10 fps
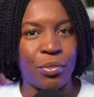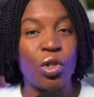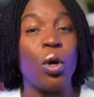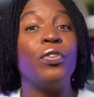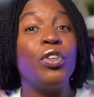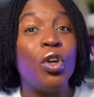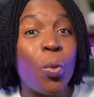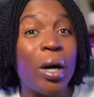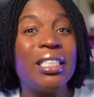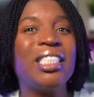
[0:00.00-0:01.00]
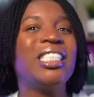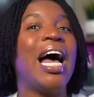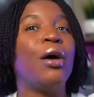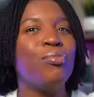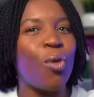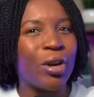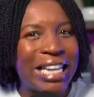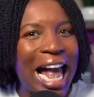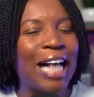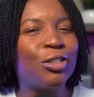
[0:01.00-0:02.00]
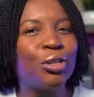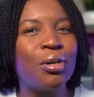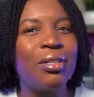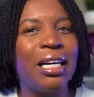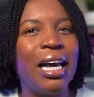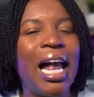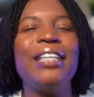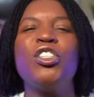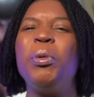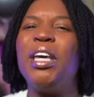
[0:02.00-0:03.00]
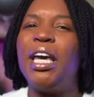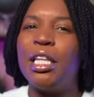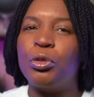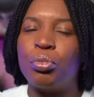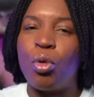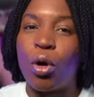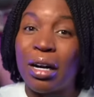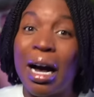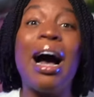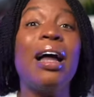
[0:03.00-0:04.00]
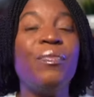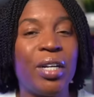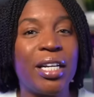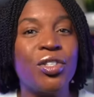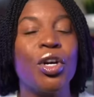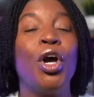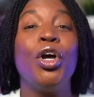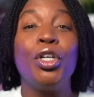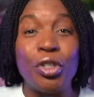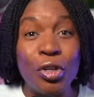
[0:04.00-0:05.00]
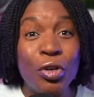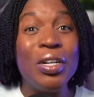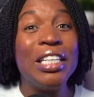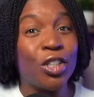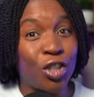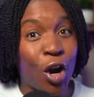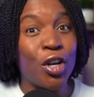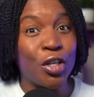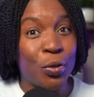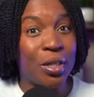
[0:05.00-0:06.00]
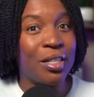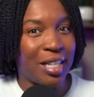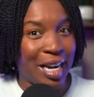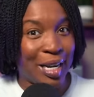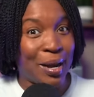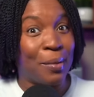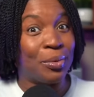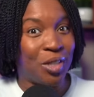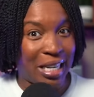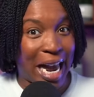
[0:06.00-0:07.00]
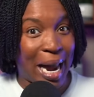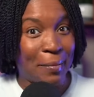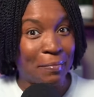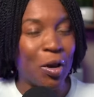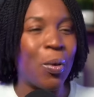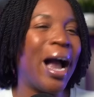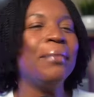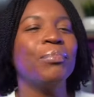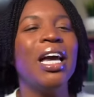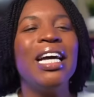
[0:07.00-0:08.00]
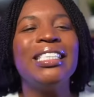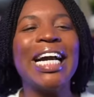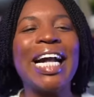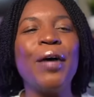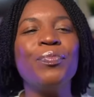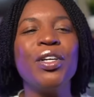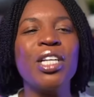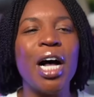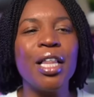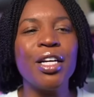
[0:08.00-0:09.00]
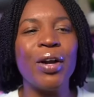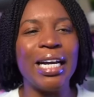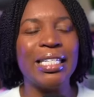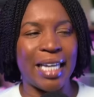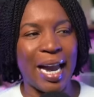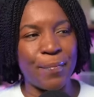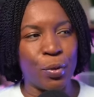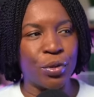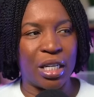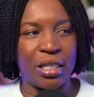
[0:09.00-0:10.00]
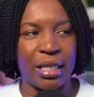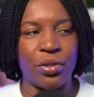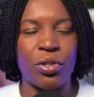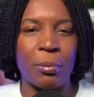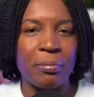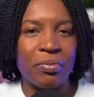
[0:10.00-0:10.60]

So if you want to sound more natural and to speak English with more confidence, you need to start using this idiom today. All right? Check out this other example sentence.